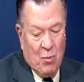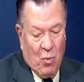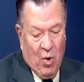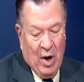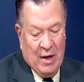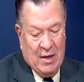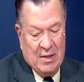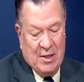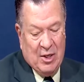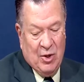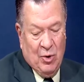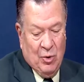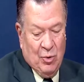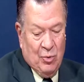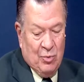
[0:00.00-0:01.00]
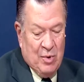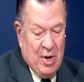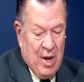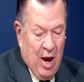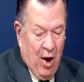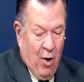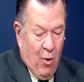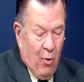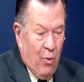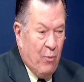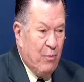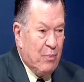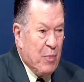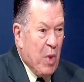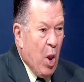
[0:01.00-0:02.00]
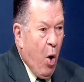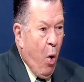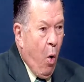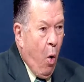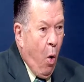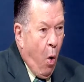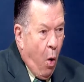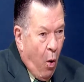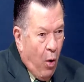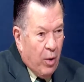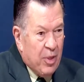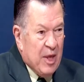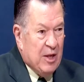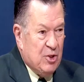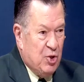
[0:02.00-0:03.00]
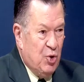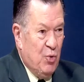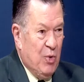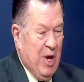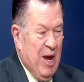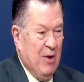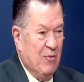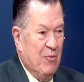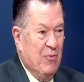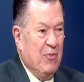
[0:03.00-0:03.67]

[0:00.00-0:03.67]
want to know all that you can